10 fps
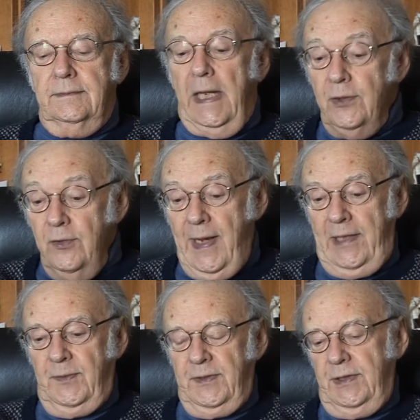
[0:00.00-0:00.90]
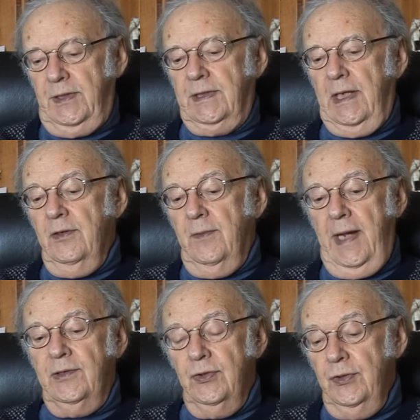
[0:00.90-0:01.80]
I knew mathematicians. I knew
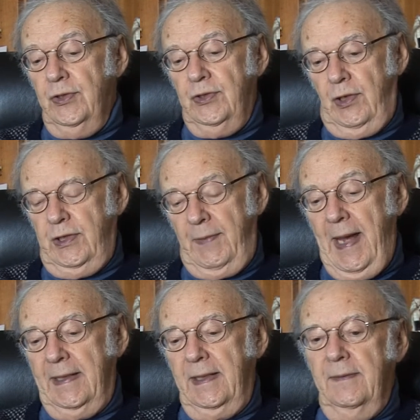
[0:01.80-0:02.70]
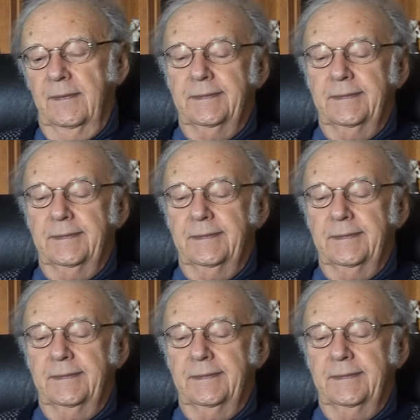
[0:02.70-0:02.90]
my tutor, George Mackey,